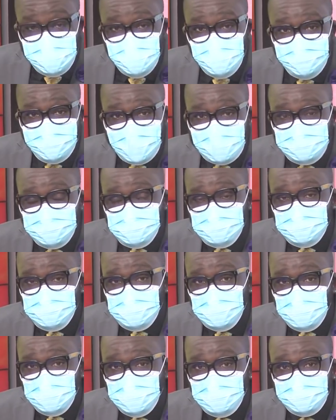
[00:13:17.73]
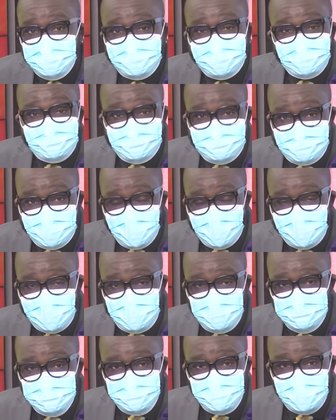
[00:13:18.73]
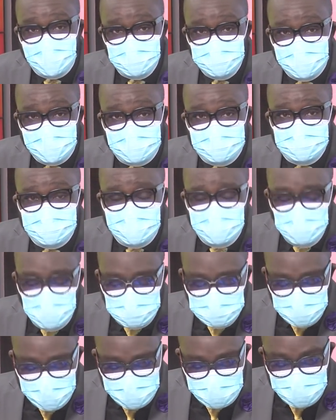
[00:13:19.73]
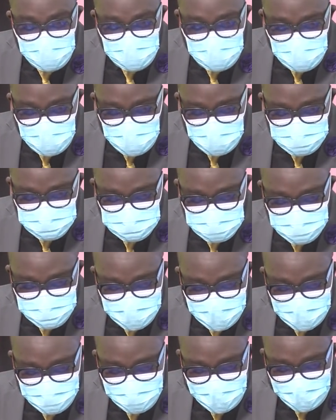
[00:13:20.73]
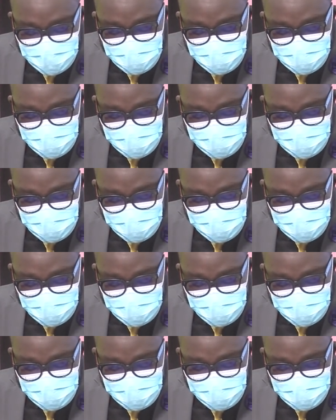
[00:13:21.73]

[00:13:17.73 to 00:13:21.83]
go back to school today, and we can see what we can learn from them